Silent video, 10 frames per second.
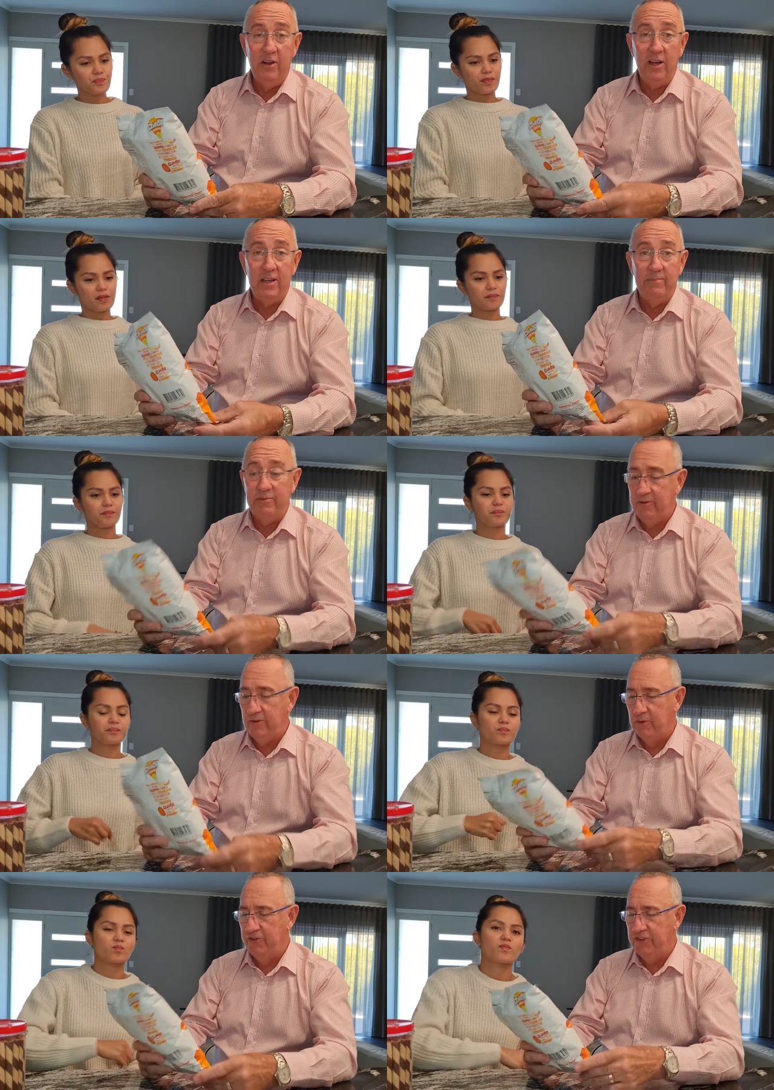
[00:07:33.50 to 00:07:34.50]
Speaker 1: like it.
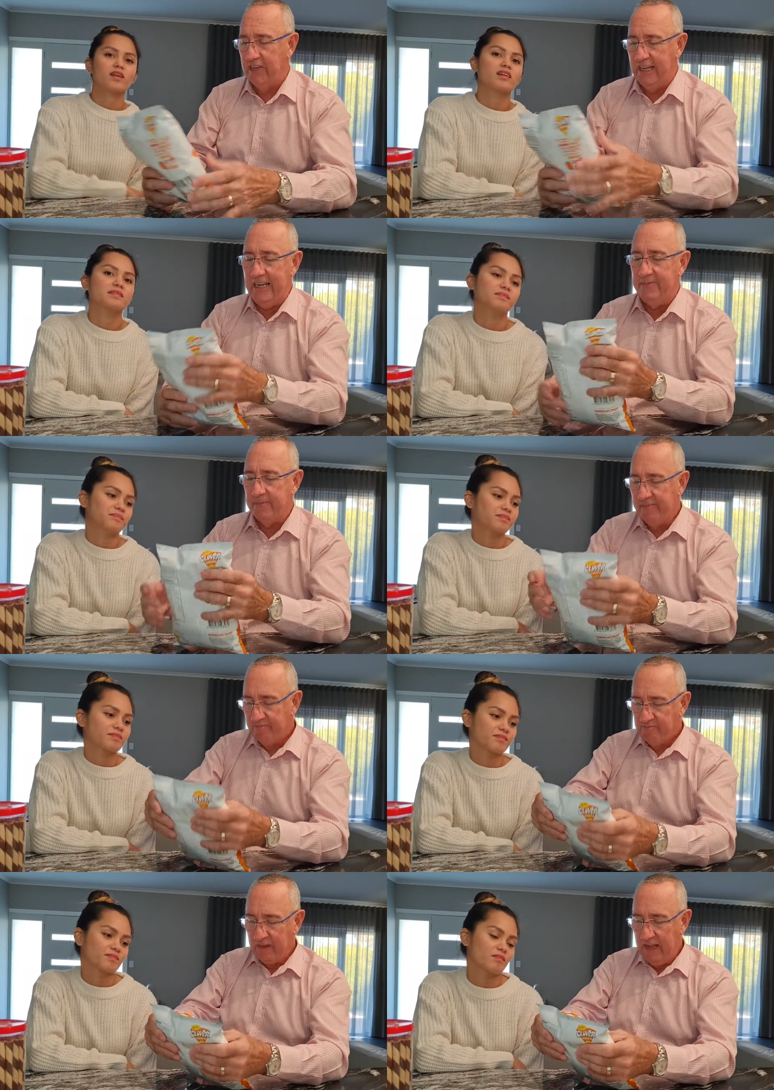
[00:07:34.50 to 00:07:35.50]
Good chili
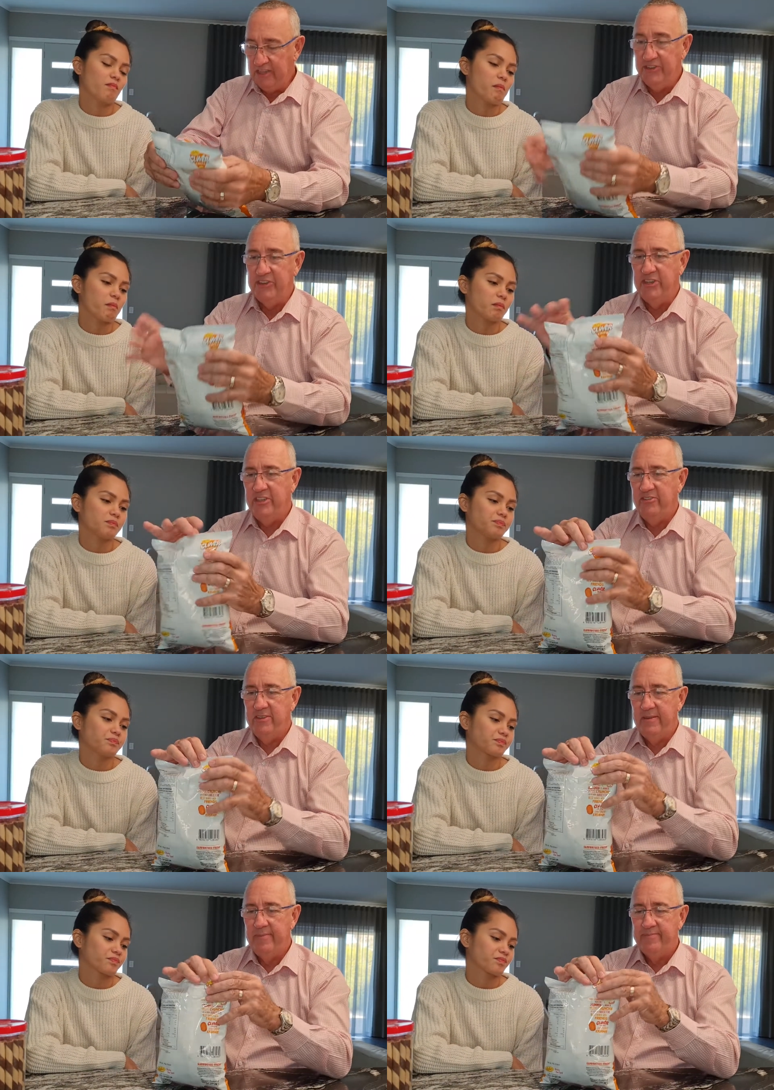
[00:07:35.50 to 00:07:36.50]
and cheese.
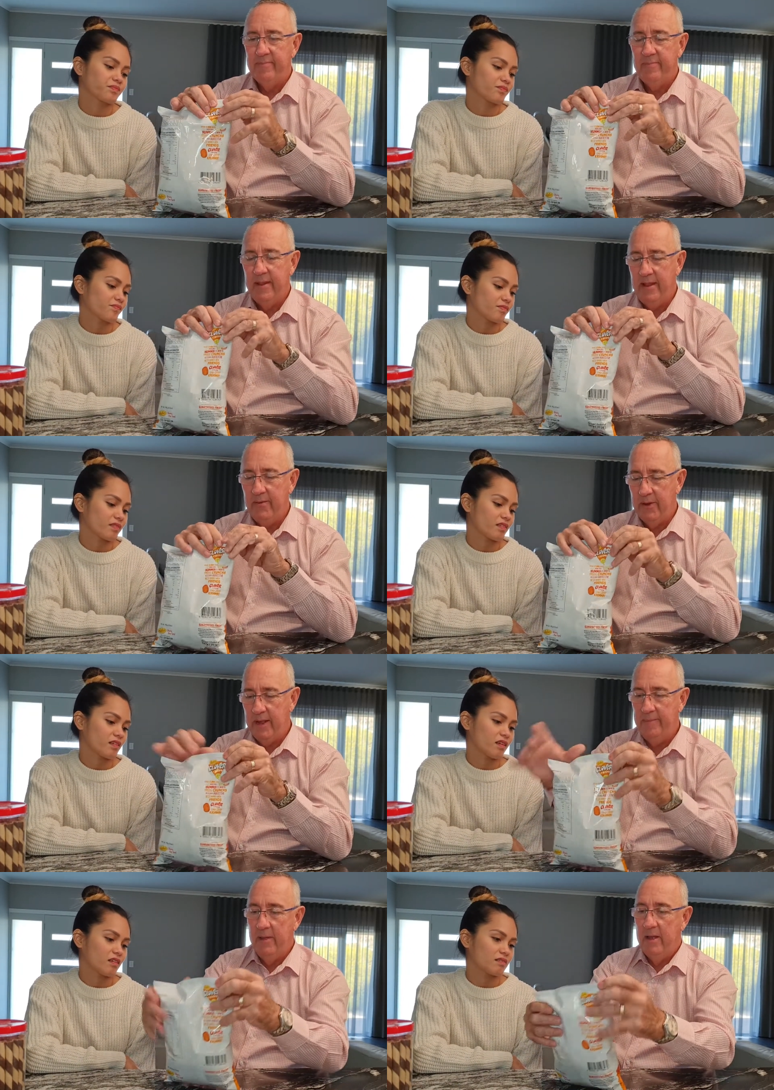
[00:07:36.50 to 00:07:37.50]
Here we
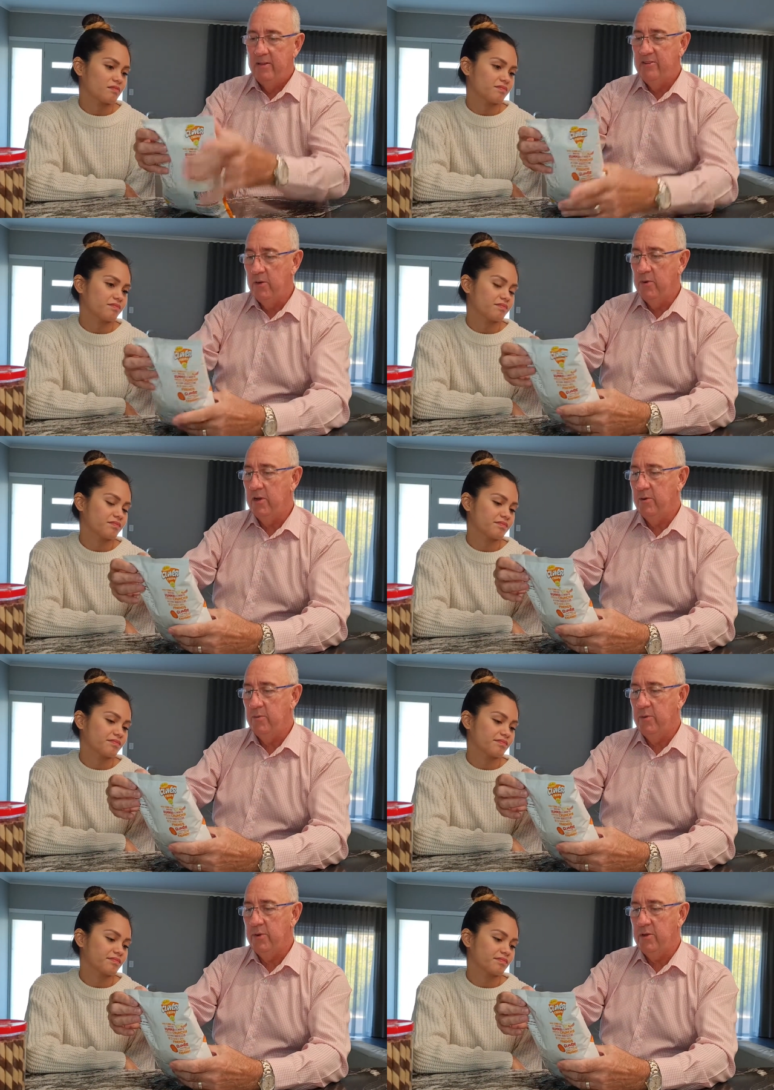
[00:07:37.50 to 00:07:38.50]
go. So we've
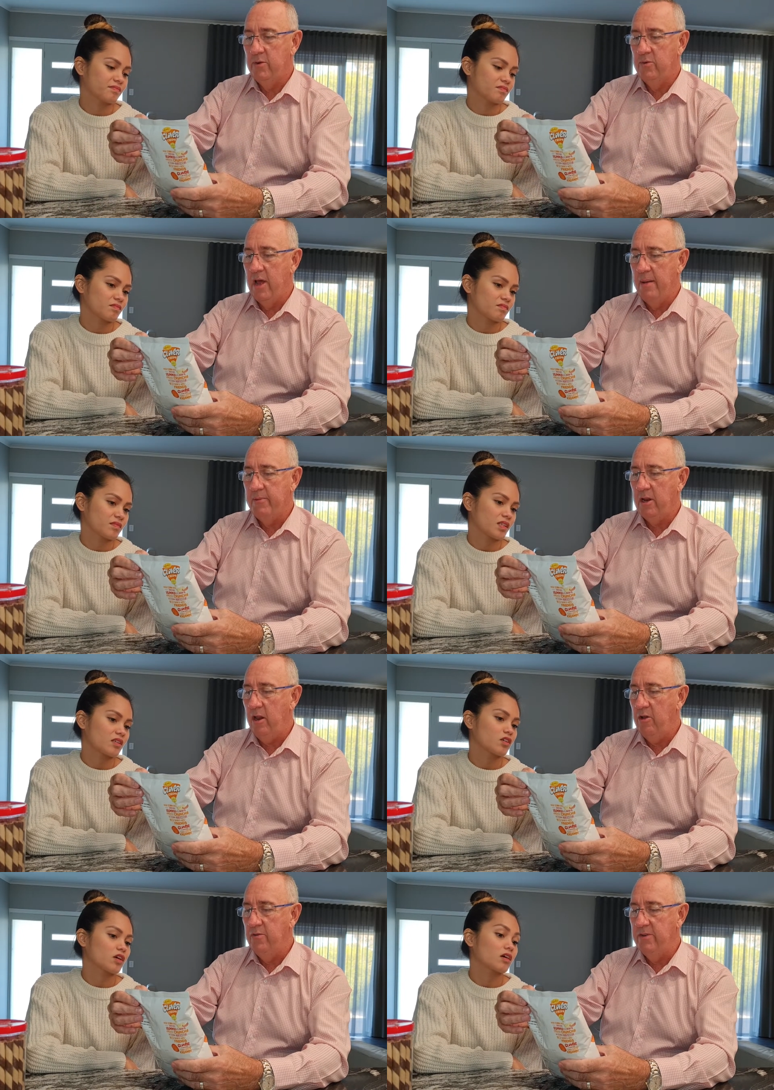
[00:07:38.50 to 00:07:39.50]
got what we call um, clover,
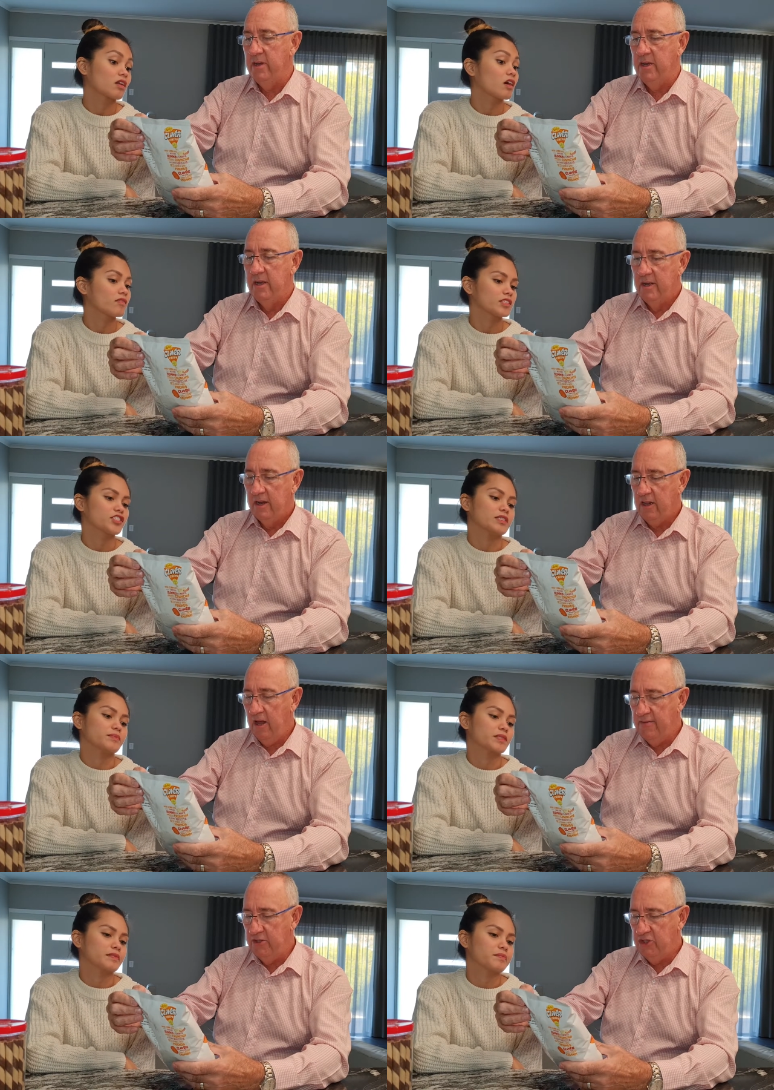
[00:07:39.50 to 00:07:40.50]
clover,
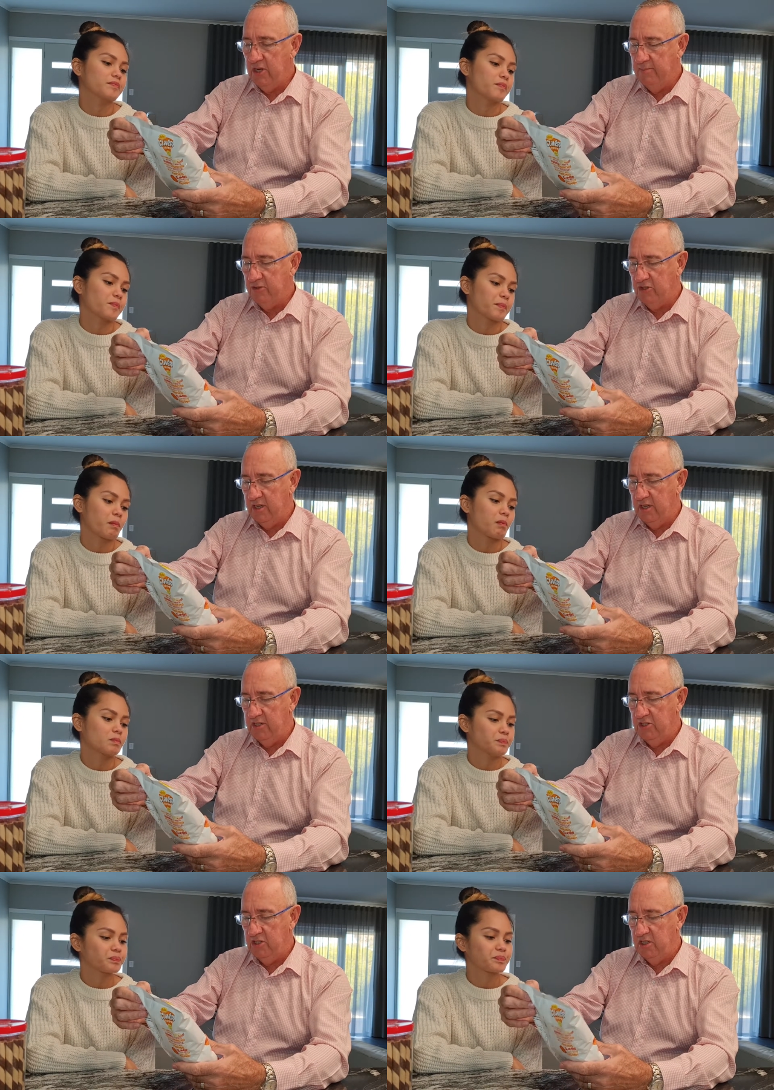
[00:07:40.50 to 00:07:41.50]
clover chips,
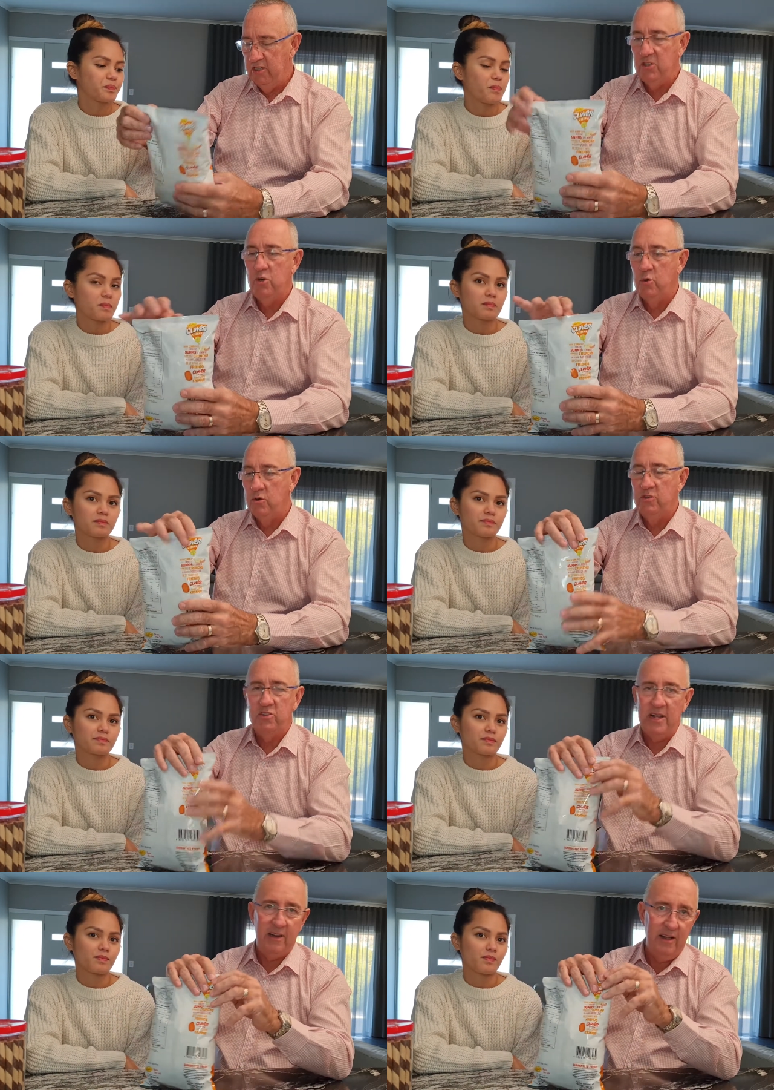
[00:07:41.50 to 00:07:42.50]
chili and cheese, corn
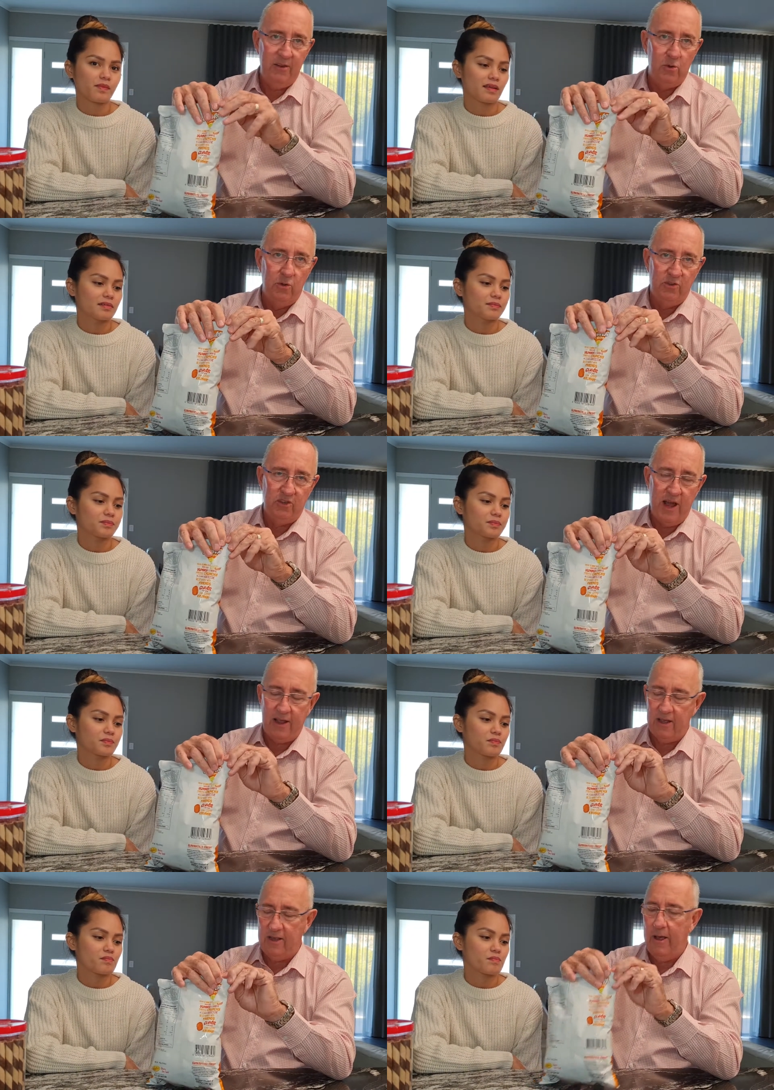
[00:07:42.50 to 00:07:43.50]
snack. Another corn snack.
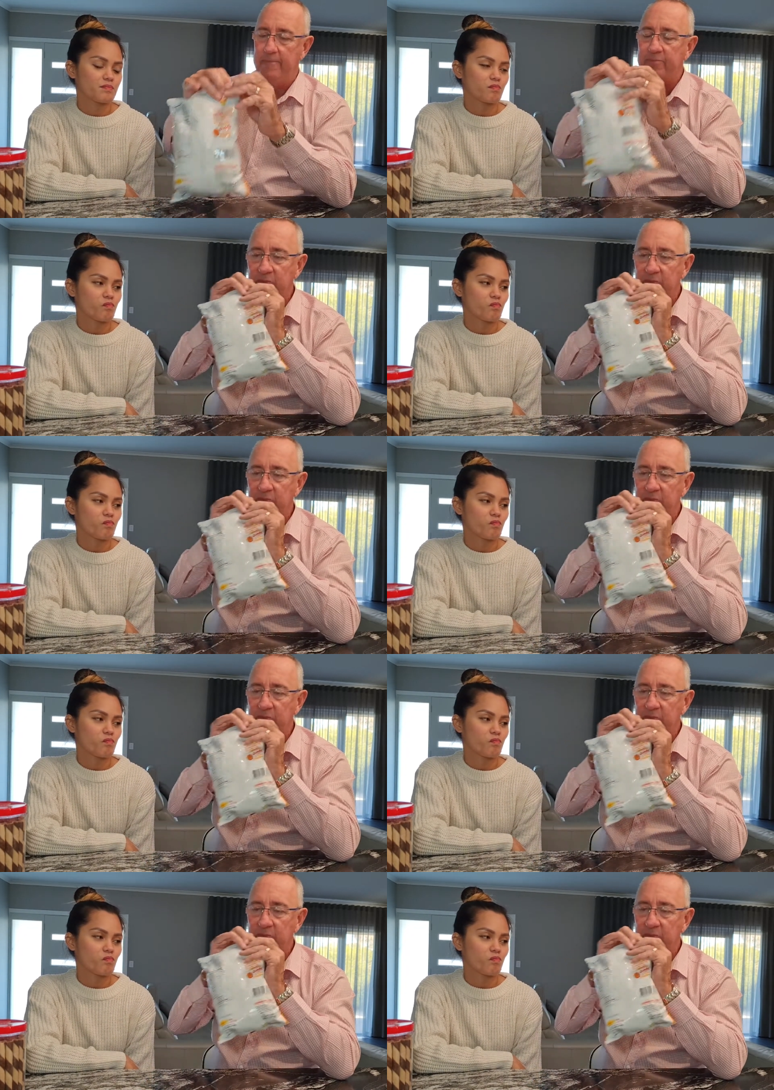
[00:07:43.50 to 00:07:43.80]
Okay.